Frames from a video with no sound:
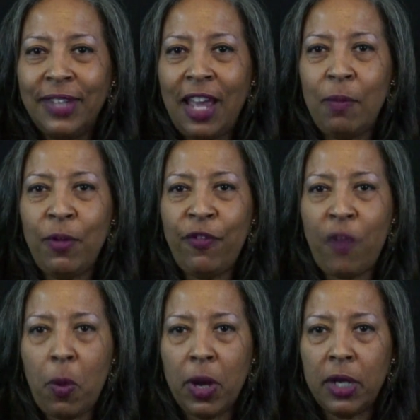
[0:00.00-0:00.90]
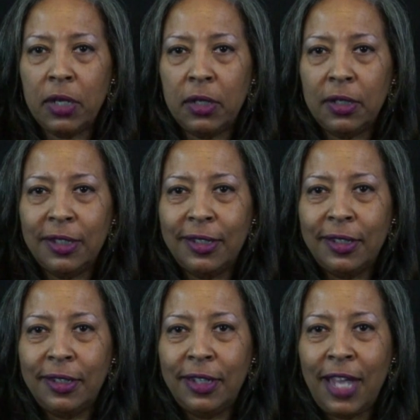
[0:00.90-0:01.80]
And move forward.
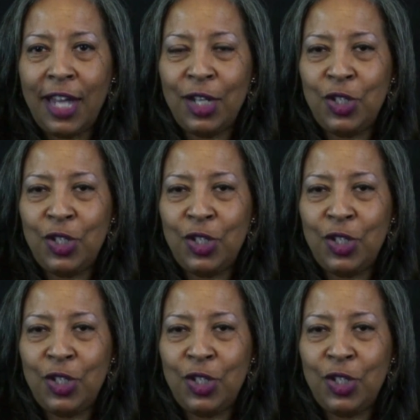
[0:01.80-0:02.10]
And